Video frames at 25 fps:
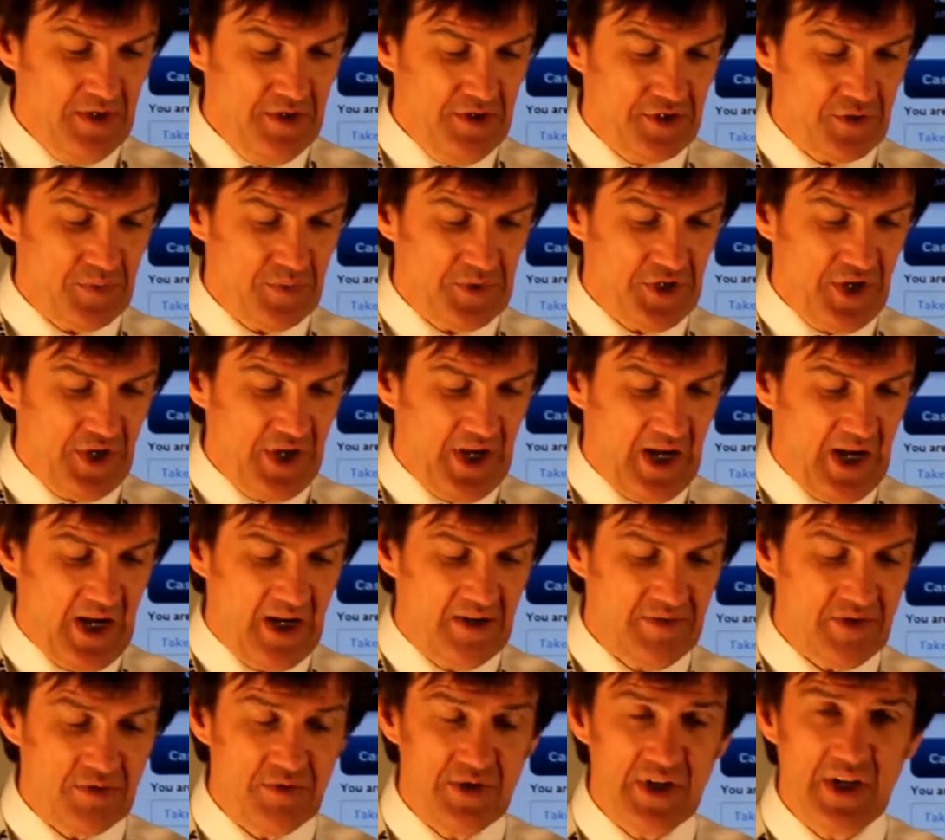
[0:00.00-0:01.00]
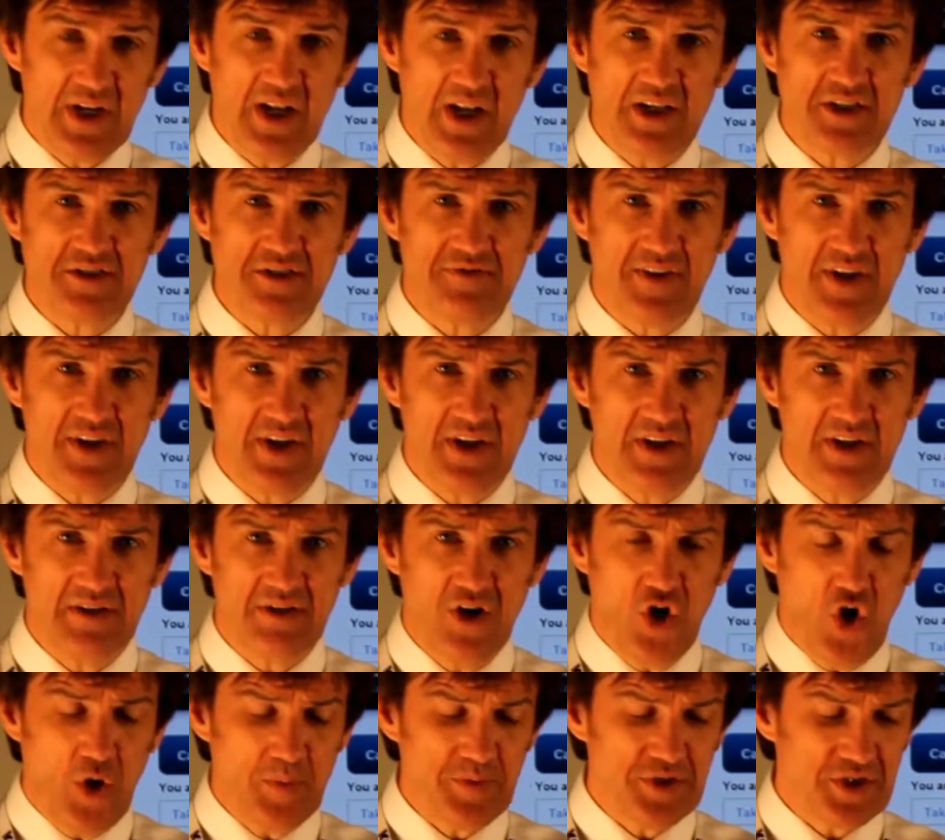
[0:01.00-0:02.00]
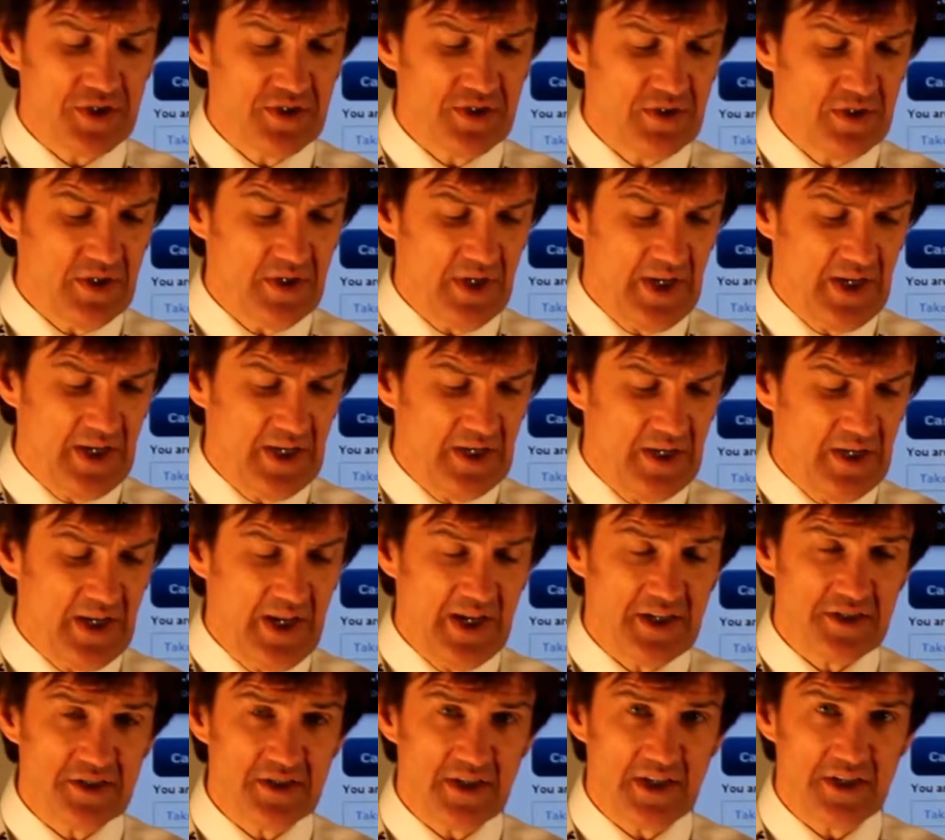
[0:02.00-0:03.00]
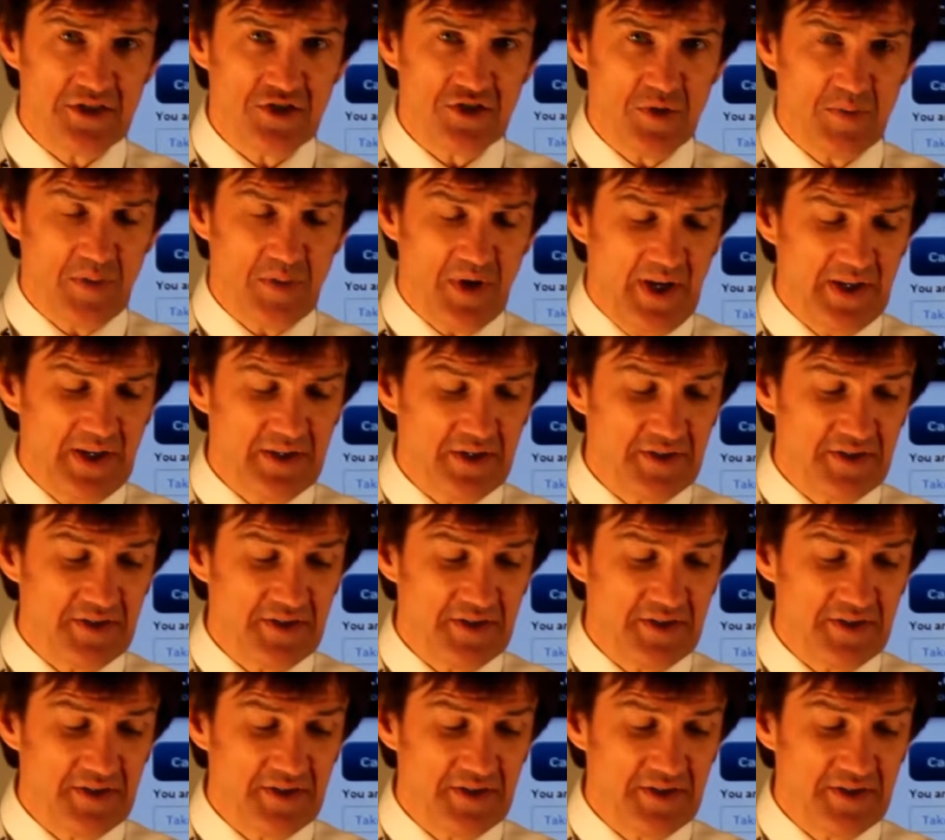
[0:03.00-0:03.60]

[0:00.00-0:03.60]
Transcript: So we now have a reclassify option in Agent Desktop Lite.